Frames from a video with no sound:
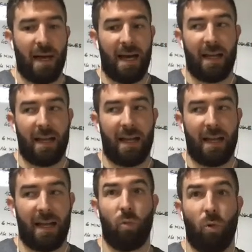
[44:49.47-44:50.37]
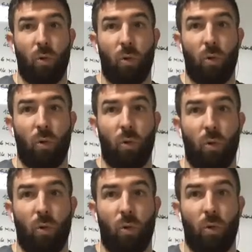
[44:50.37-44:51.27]
And one year, we
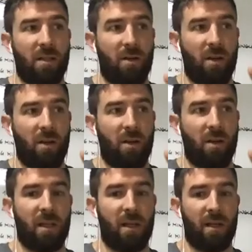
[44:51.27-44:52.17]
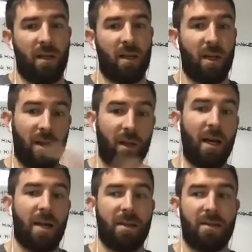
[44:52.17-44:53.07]
did 2 years in a row. The first year, another
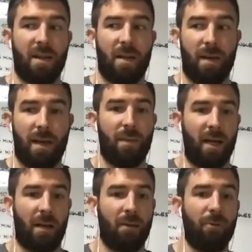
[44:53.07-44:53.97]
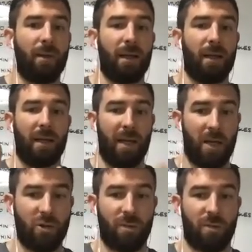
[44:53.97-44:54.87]
guy in the team, he became the weak link and he
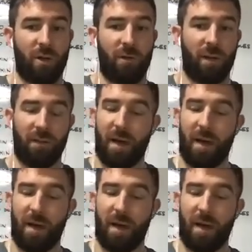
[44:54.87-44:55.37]
dropped off. And if